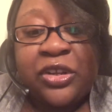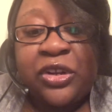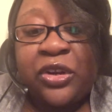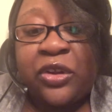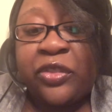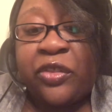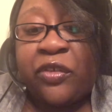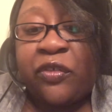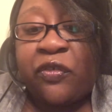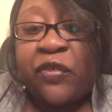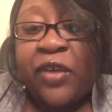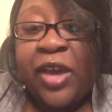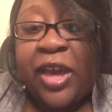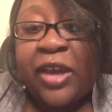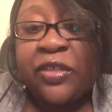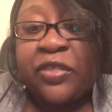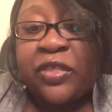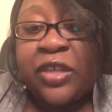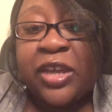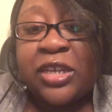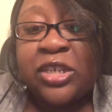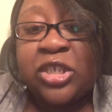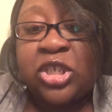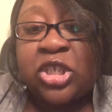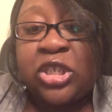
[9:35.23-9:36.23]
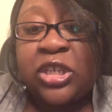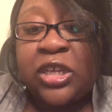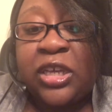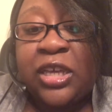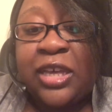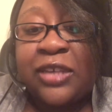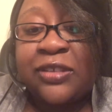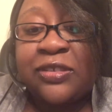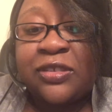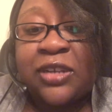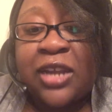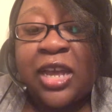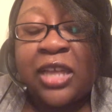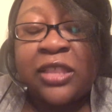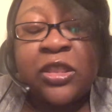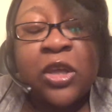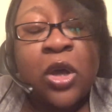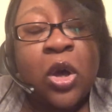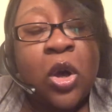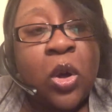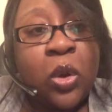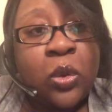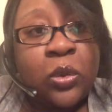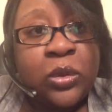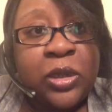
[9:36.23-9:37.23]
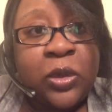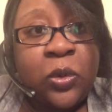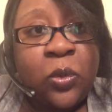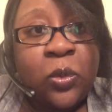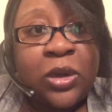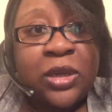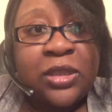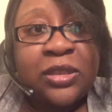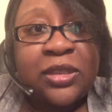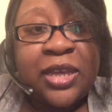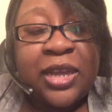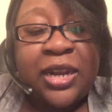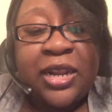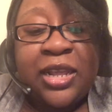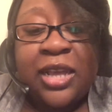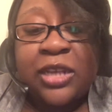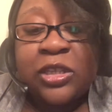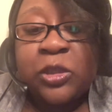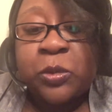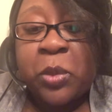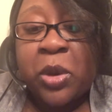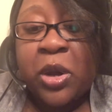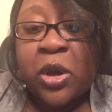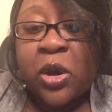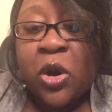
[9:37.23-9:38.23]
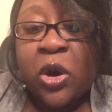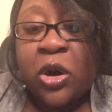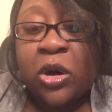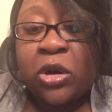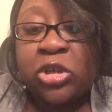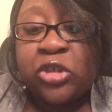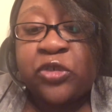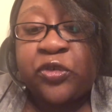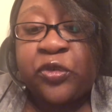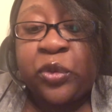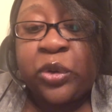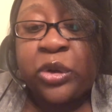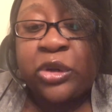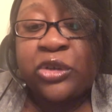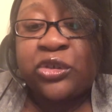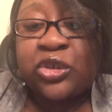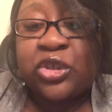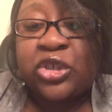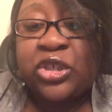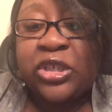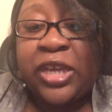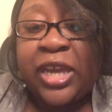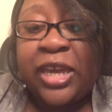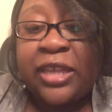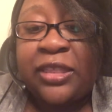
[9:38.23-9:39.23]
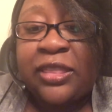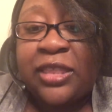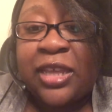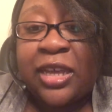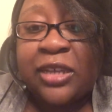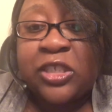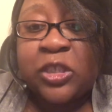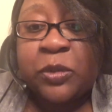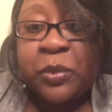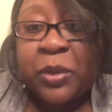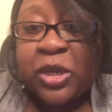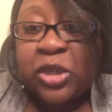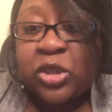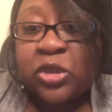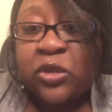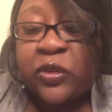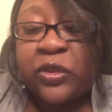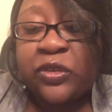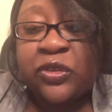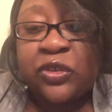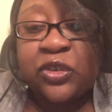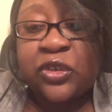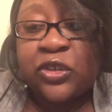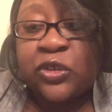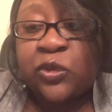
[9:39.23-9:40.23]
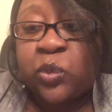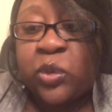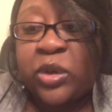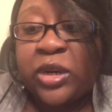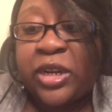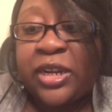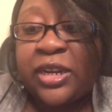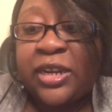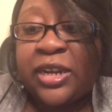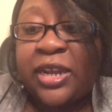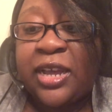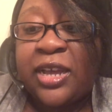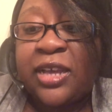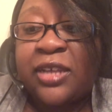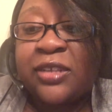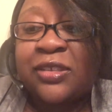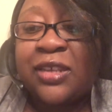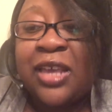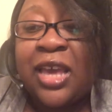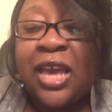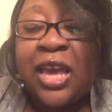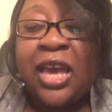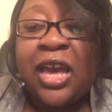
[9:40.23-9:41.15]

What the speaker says: You know, the fact that she is not the only one that he has bought cars for, so she ain't that special. This is just what he does.